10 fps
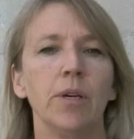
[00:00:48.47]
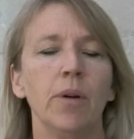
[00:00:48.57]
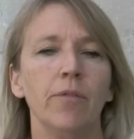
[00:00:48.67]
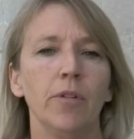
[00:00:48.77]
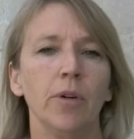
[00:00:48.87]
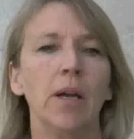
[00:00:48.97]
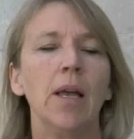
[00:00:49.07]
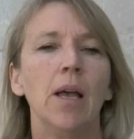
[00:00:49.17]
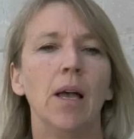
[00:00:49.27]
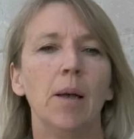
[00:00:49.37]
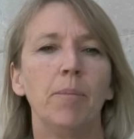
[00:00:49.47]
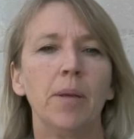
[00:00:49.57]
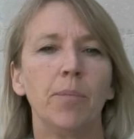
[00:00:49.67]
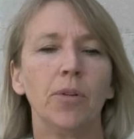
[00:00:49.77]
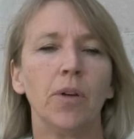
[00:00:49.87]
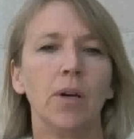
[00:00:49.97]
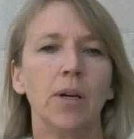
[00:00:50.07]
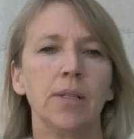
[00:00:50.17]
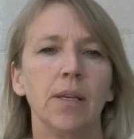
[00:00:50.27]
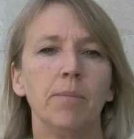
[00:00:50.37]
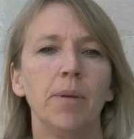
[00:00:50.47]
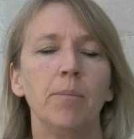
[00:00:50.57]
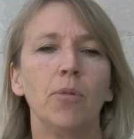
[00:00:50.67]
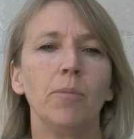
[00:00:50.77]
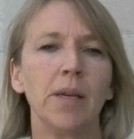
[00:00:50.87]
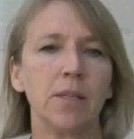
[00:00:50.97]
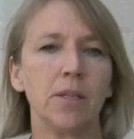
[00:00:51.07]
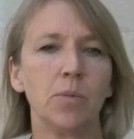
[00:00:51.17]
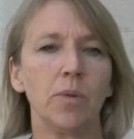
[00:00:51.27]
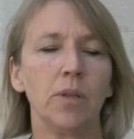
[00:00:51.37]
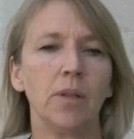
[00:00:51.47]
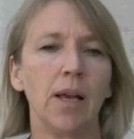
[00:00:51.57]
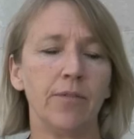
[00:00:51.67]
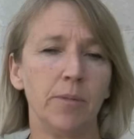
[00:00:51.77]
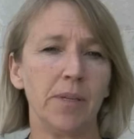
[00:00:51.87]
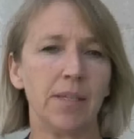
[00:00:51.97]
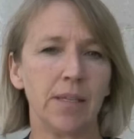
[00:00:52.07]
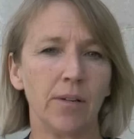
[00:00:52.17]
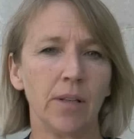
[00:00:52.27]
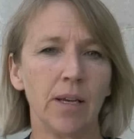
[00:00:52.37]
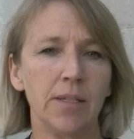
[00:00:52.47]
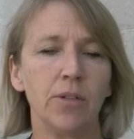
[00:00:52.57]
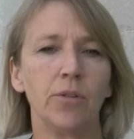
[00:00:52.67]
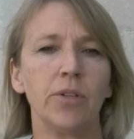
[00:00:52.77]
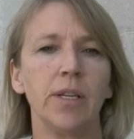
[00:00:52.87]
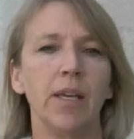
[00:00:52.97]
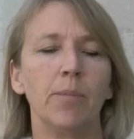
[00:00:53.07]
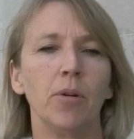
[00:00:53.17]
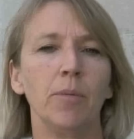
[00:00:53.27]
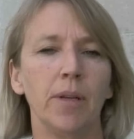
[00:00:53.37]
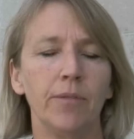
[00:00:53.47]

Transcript: However, pit bull dogs and pit bull mixes will have to be sterilized in order to get a permit.